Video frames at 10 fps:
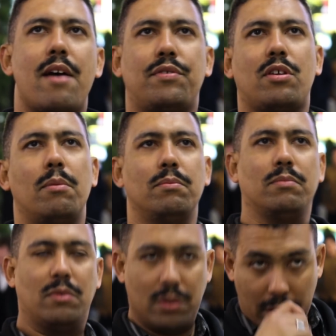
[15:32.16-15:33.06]
some
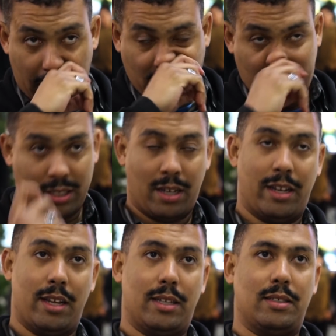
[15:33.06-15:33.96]
things, that
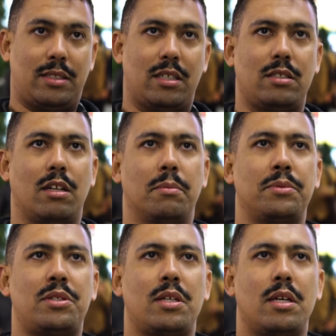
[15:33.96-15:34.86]

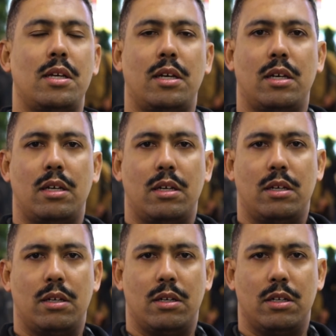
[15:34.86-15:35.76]
systems
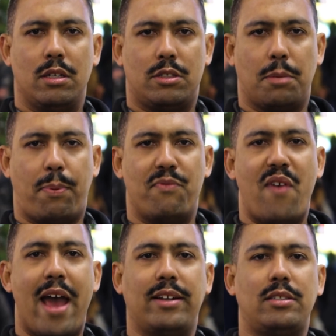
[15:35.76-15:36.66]
to
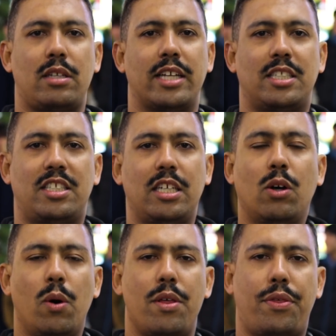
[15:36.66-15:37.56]
prevent and to
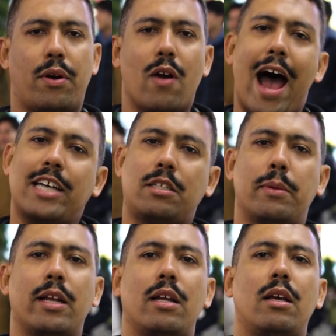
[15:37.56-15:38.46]
deal with
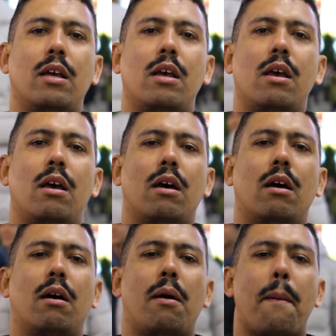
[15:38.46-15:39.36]
harassment,
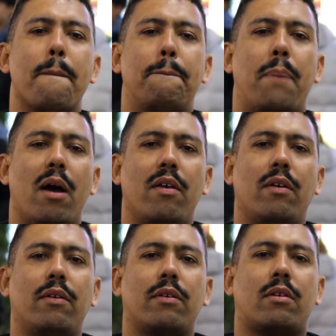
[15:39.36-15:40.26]
but
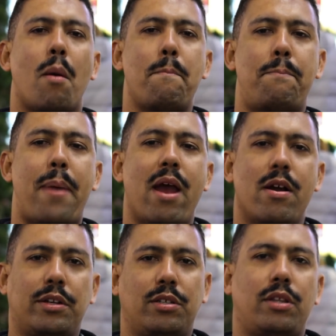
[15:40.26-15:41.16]

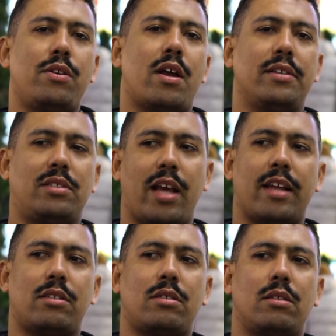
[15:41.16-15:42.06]
compared to the United
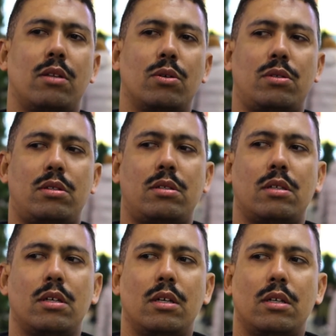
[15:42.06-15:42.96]
States,
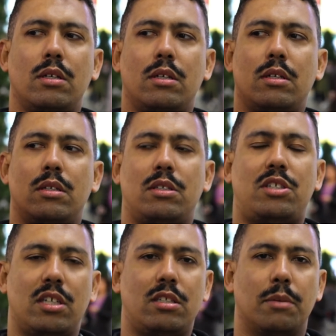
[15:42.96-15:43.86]
those
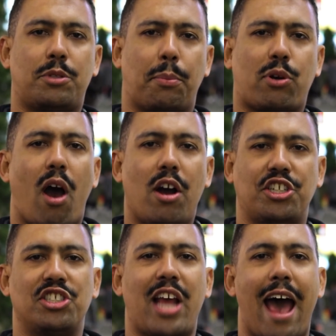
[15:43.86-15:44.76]
systems and
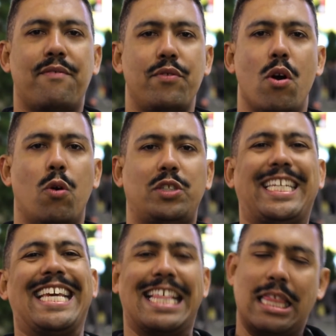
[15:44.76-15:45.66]
precautions have no
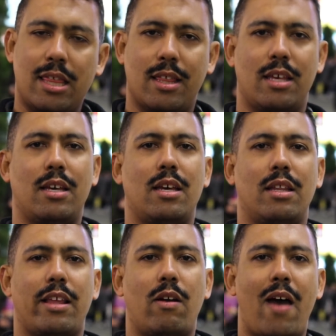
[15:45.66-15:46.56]
teeth.
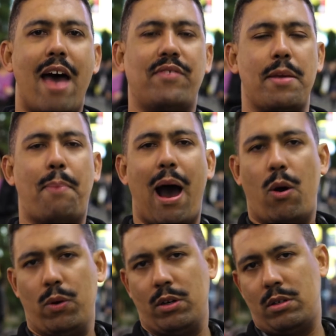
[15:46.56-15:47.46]
They don't have any
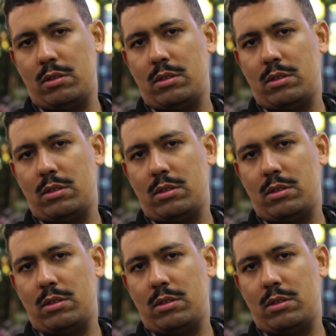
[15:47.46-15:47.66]
power.